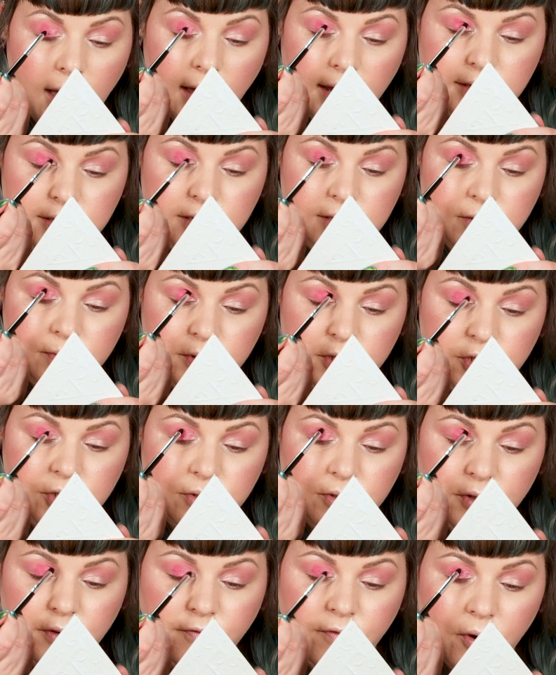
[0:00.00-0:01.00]
I just want
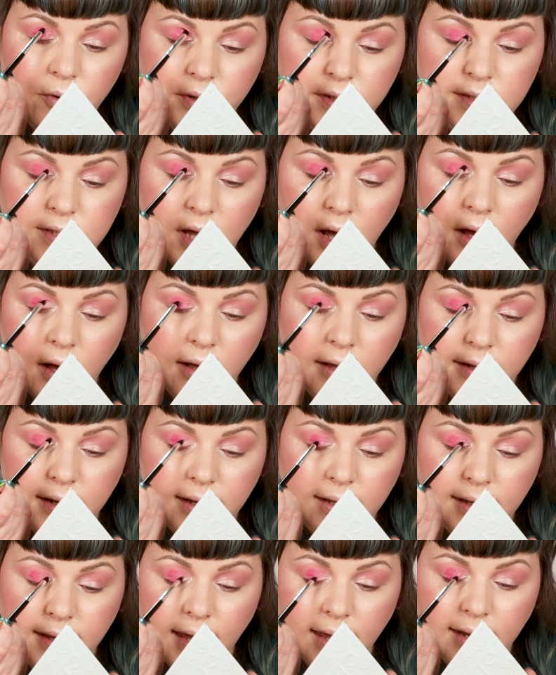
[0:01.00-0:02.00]
you to focus
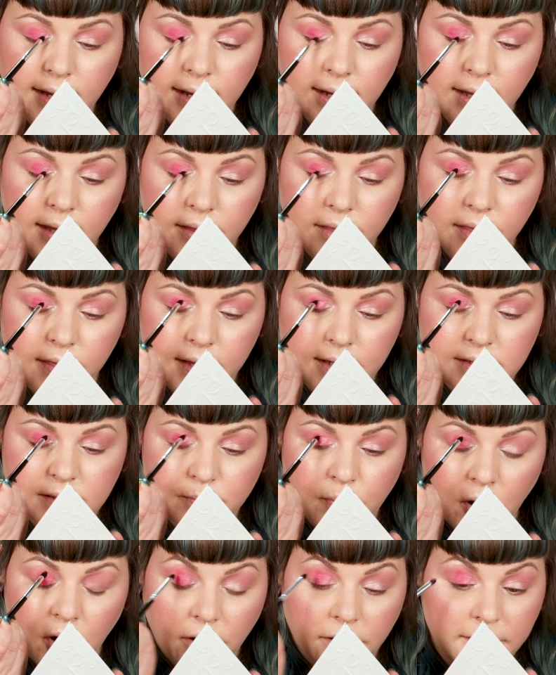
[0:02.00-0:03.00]
on getting this
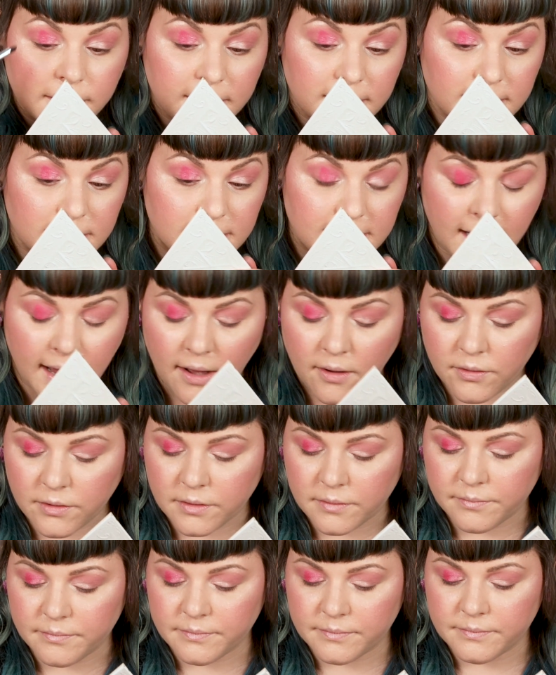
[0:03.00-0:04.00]
part
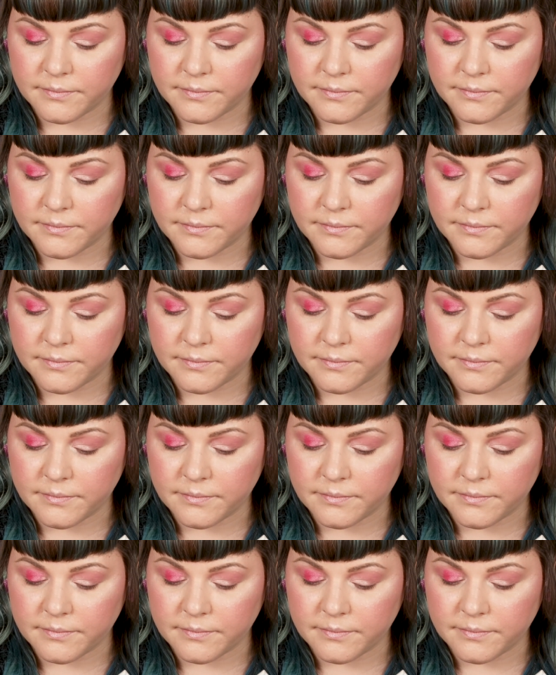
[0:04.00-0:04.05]
down.